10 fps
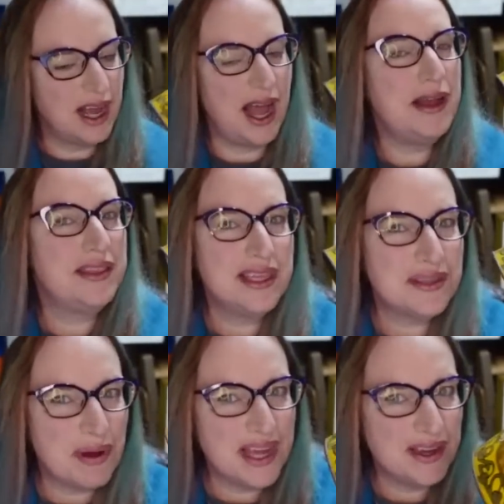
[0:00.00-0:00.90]
I, this
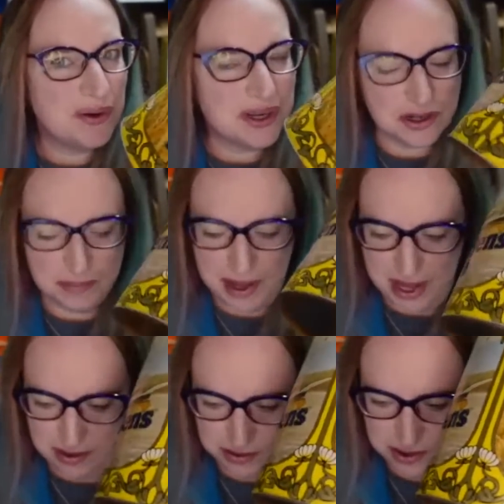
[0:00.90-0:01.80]
might go under a
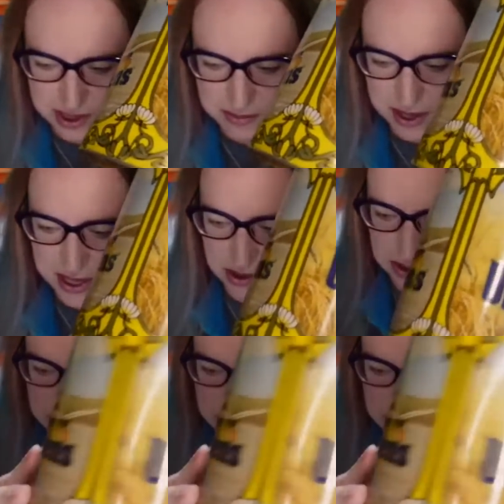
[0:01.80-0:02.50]
pound. This might go